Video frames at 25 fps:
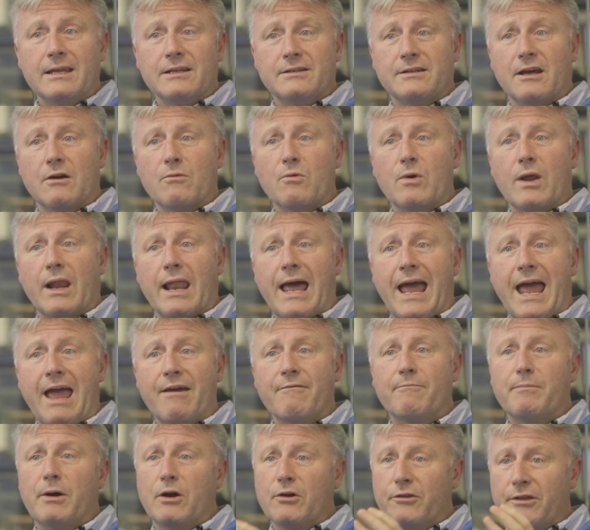So we'll
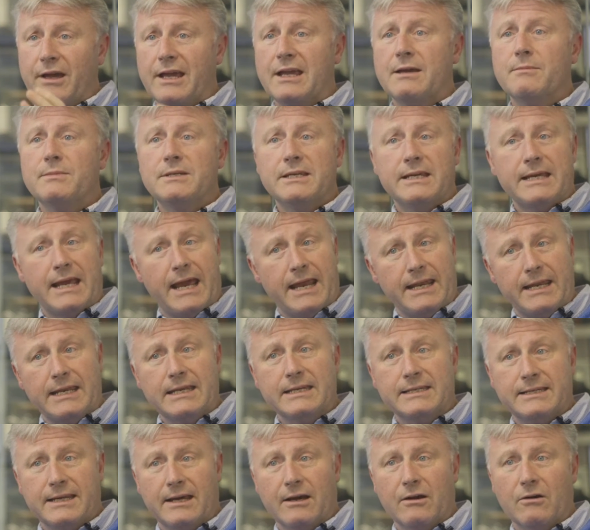have both AMD and
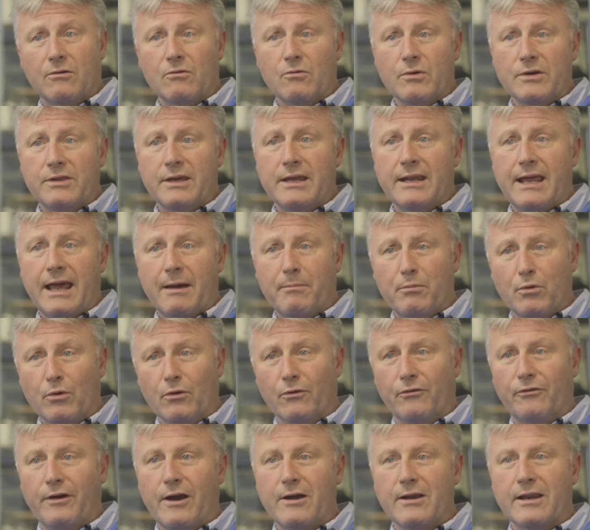Intel within our
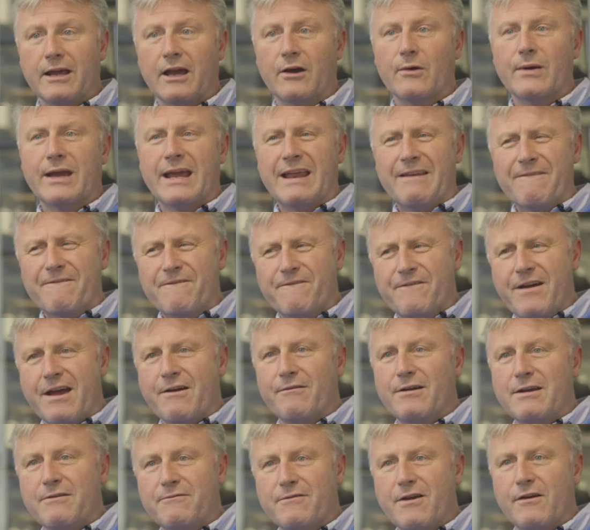portfolio in
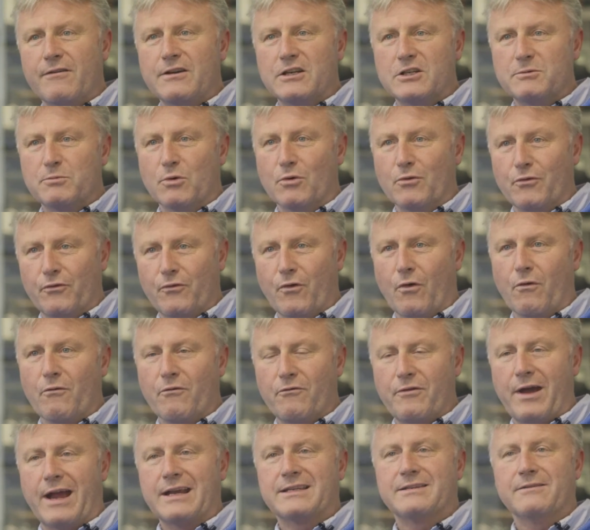very, very small form
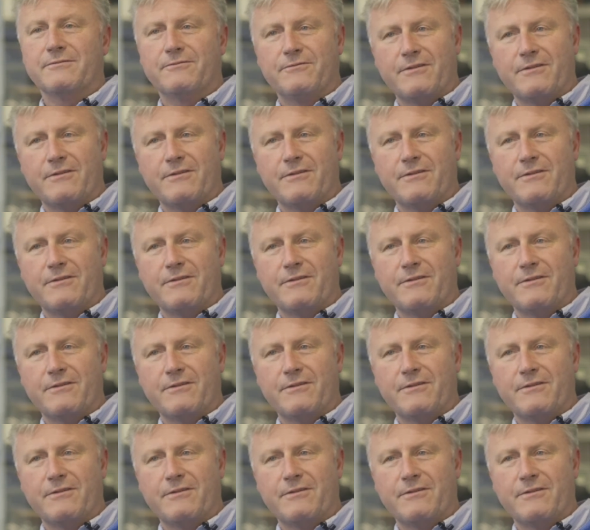factor,